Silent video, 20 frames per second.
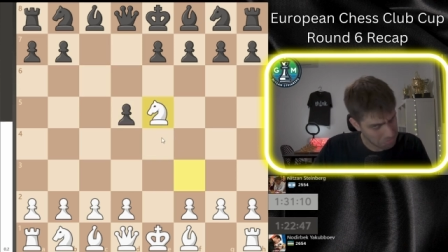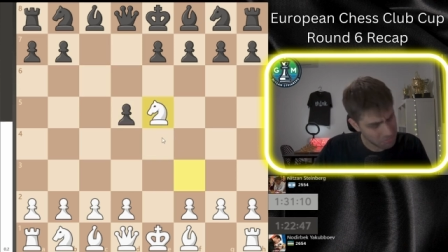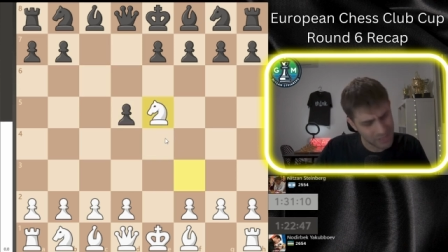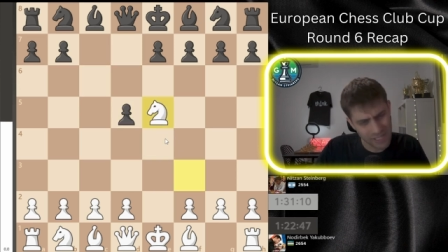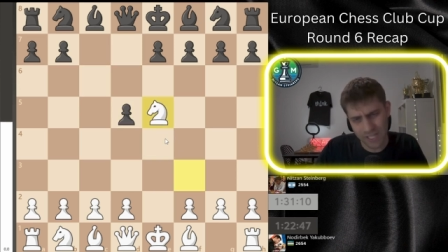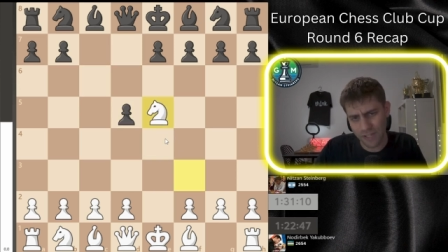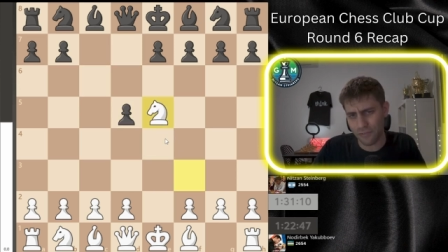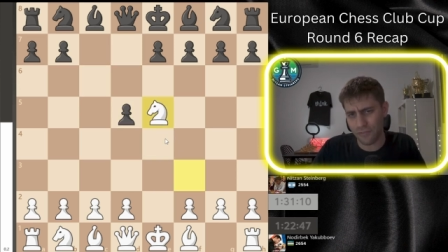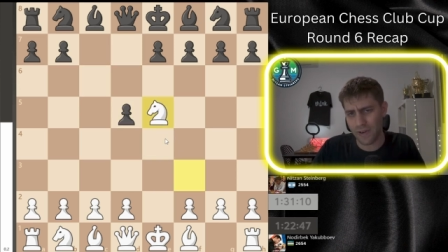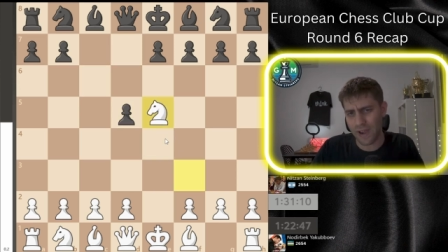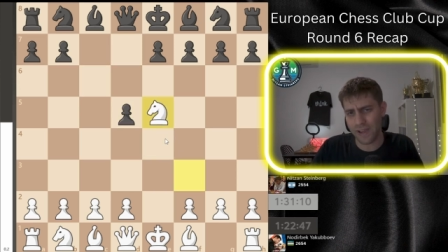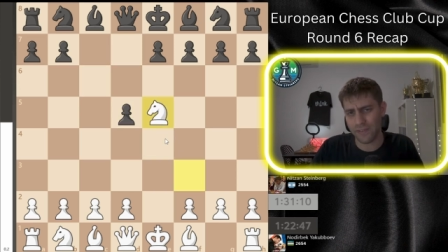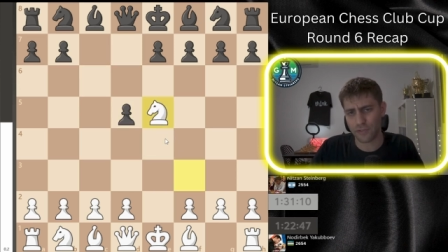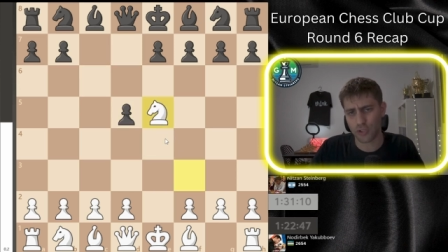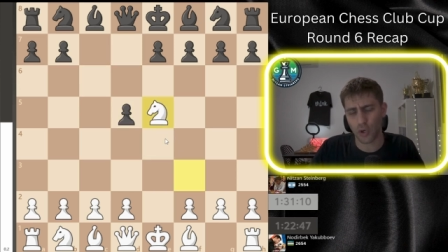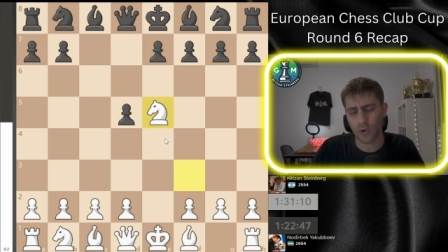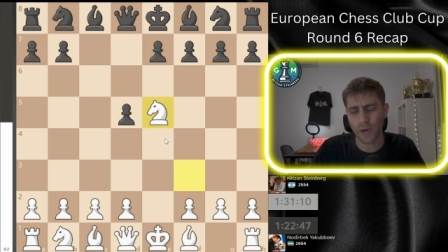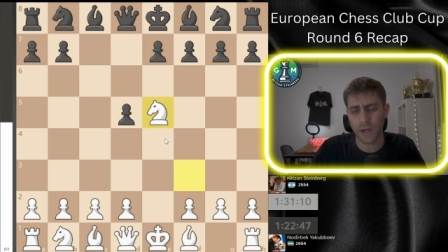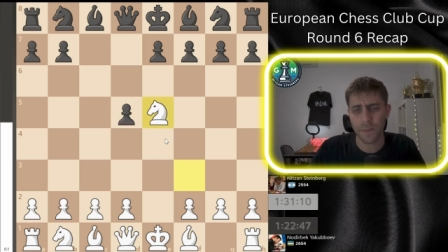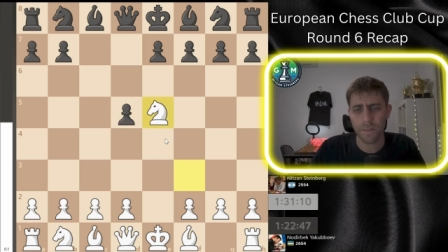e5,
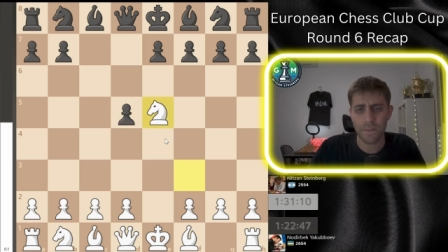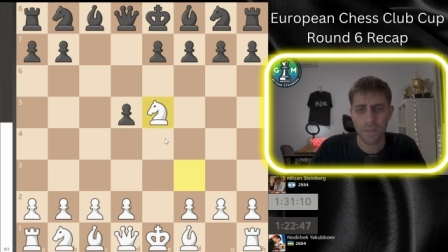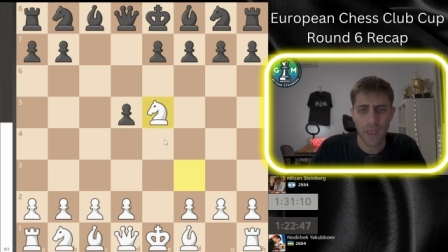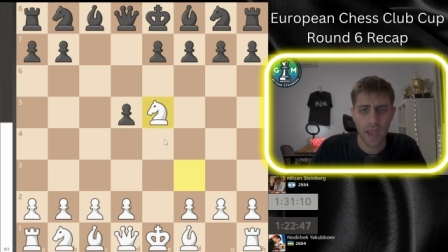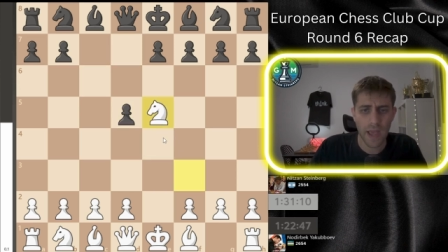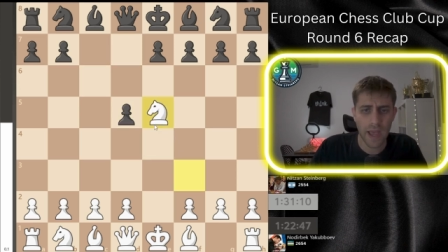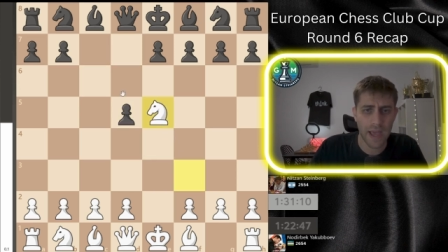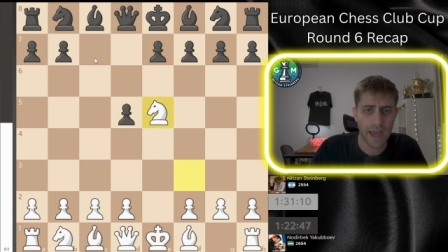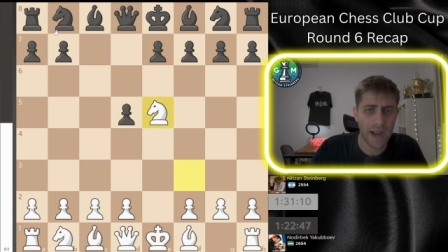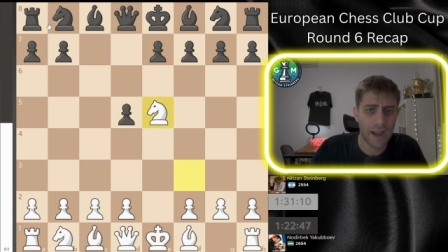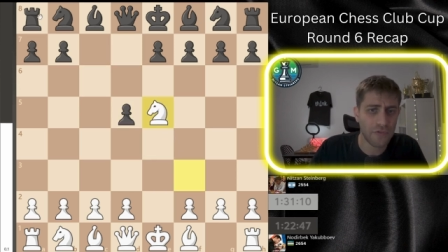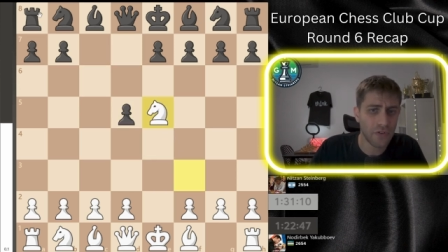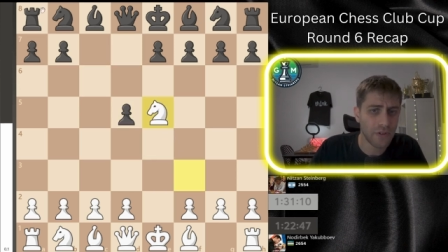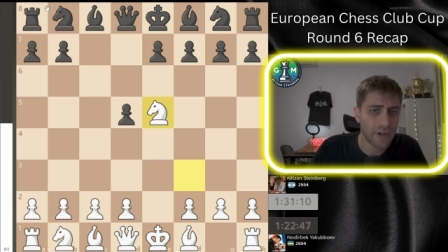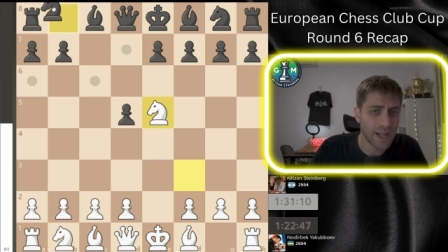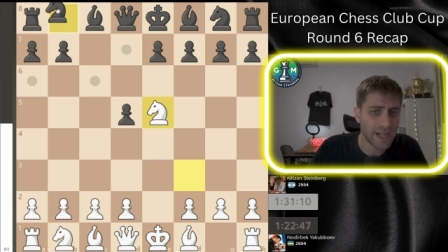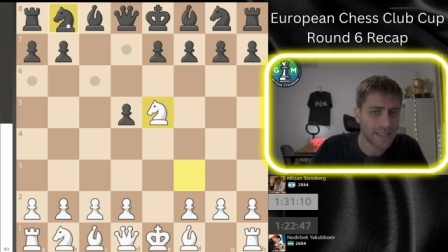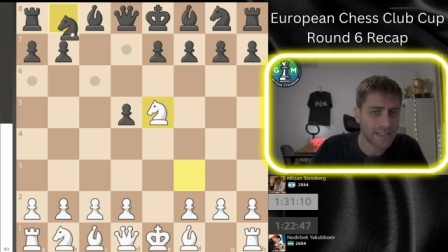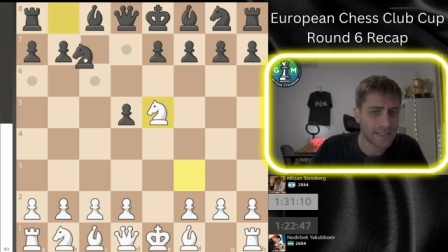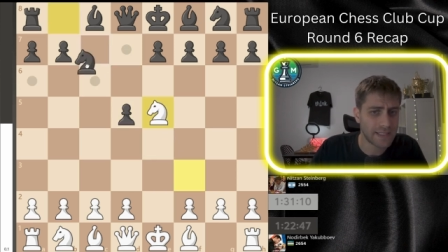sorry. And after
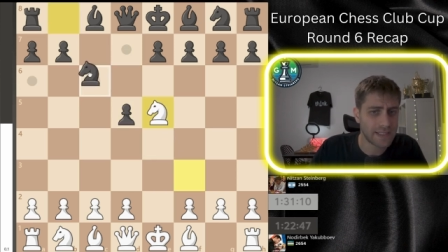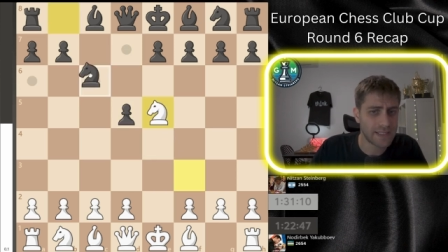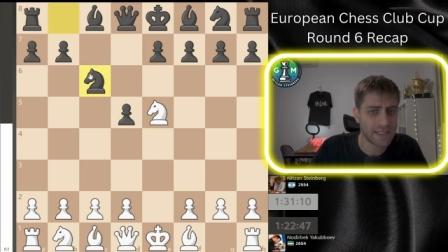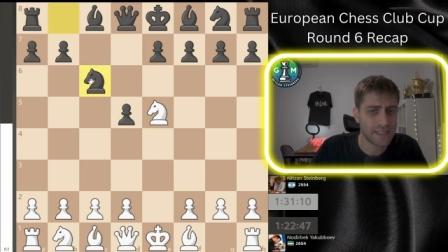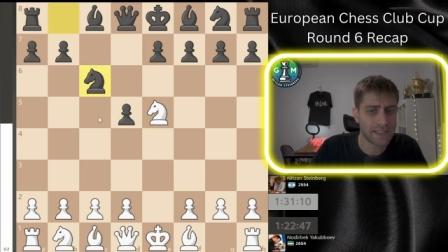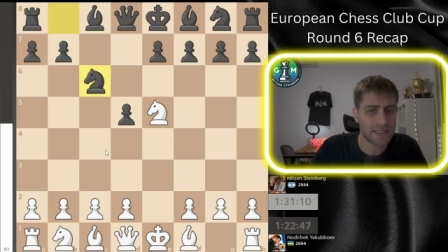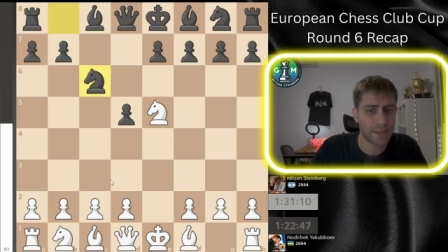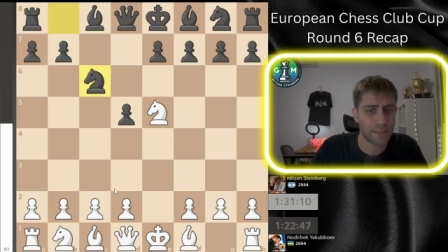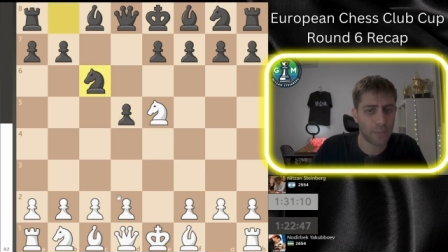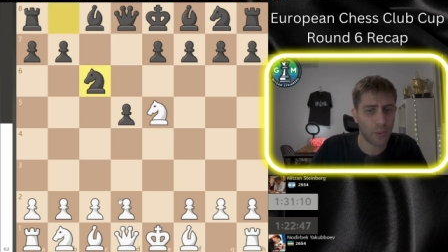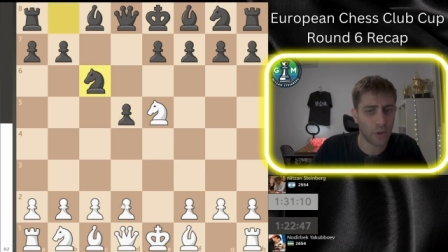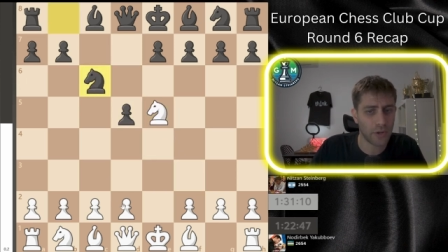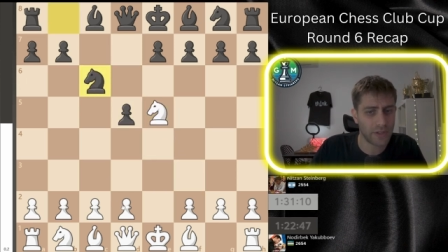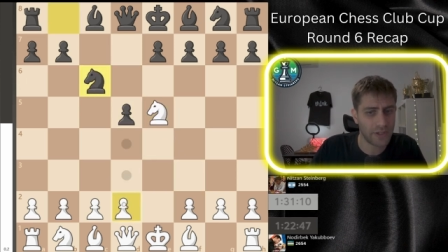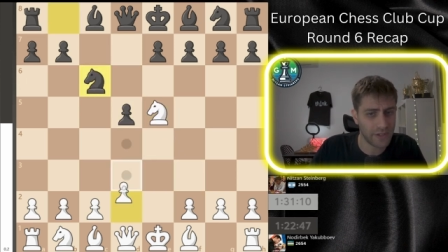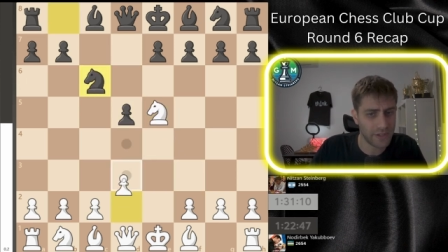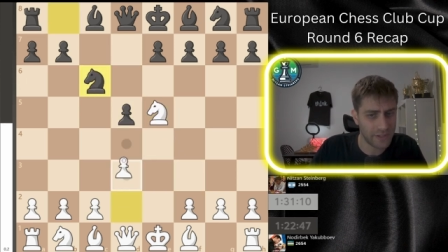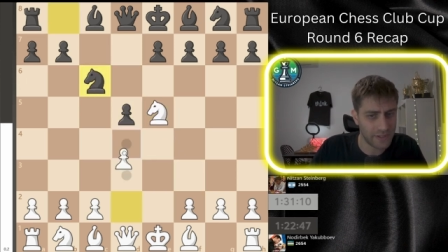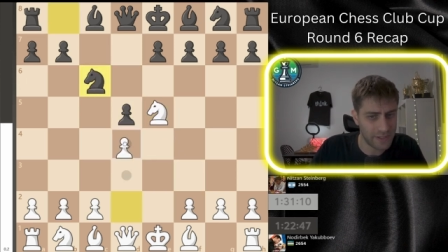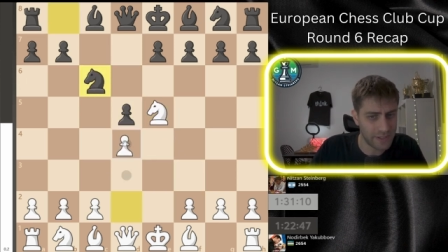knight c6, the point
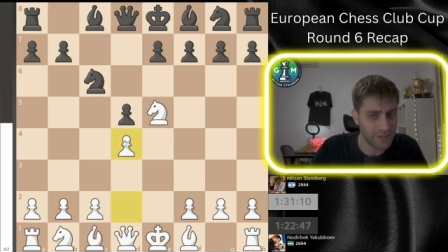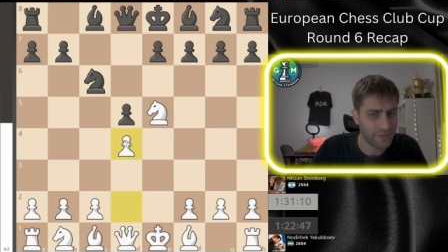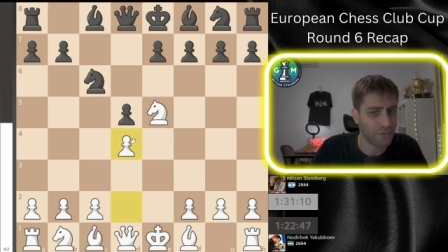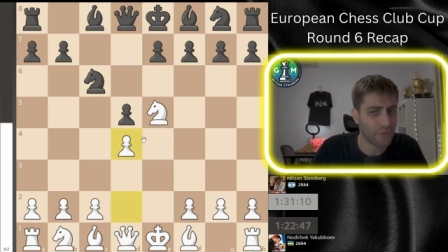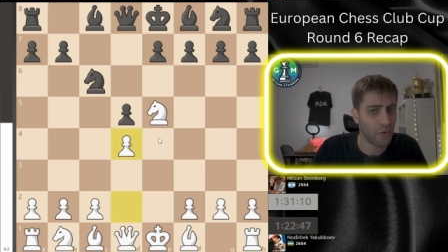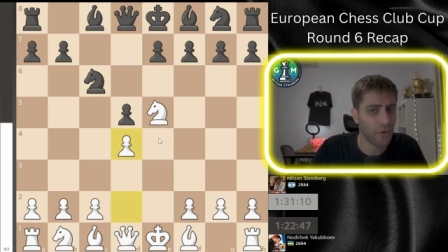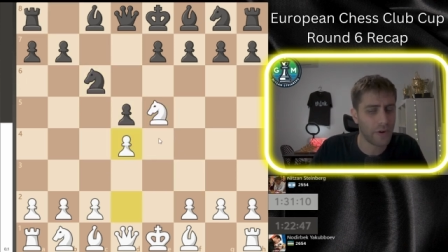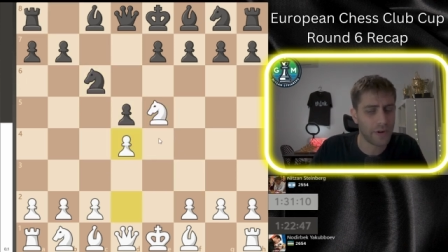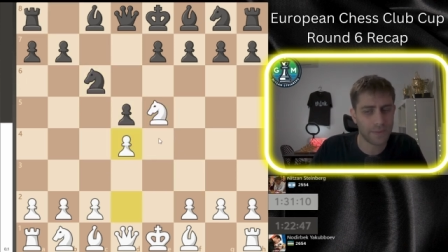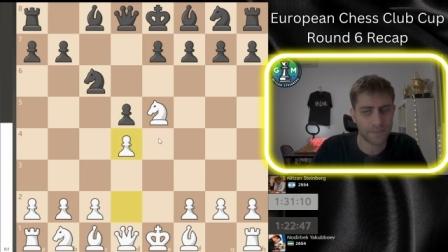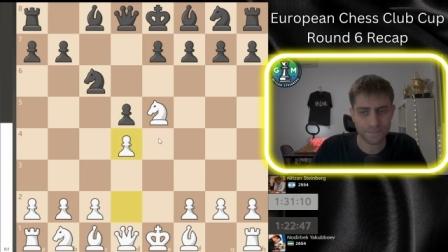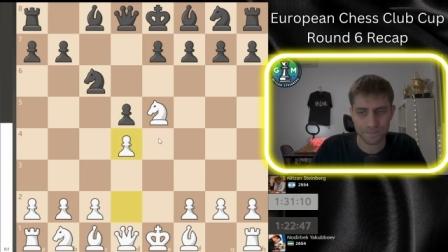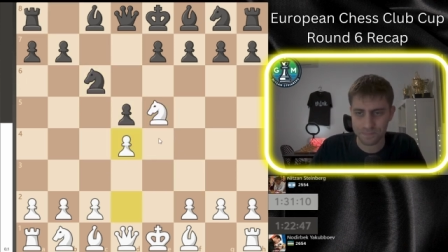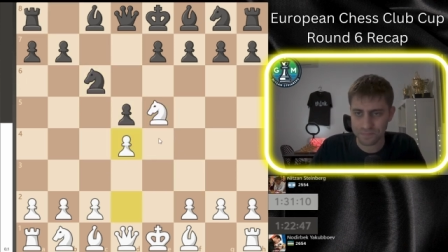here d4.